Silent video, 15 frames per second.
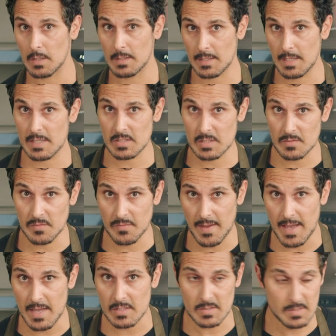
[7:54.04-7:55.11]
nice and
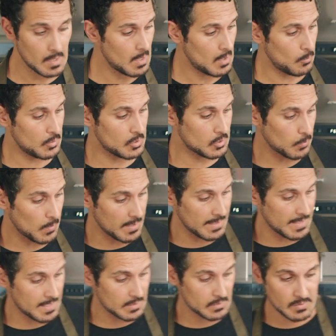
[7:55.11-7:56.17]
fast. We just wanna
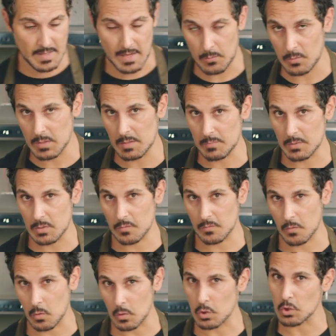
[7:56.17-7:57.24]
get it to that really
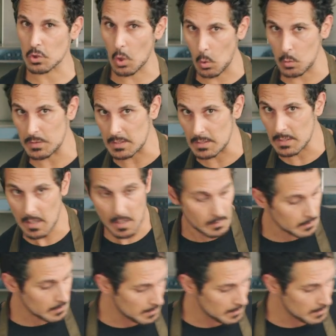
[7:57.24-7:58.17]
beautiful golden color.